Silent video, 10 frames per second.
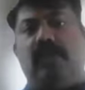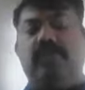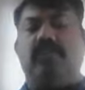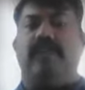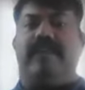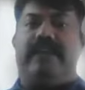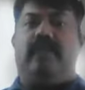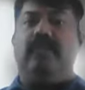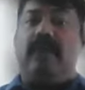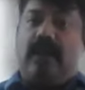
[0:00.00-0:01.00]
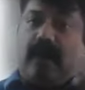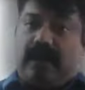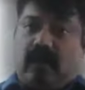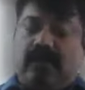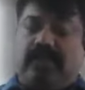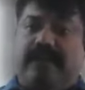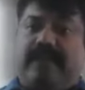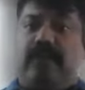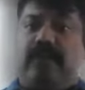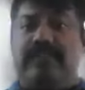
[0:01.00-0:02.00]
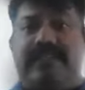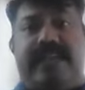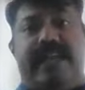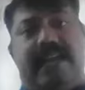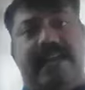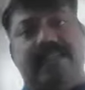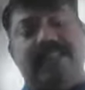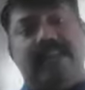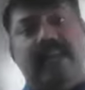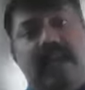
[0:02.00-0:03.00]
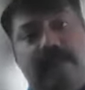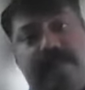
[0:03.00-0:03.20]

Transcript: cholesterol also very low. And also he went to the psychiatrist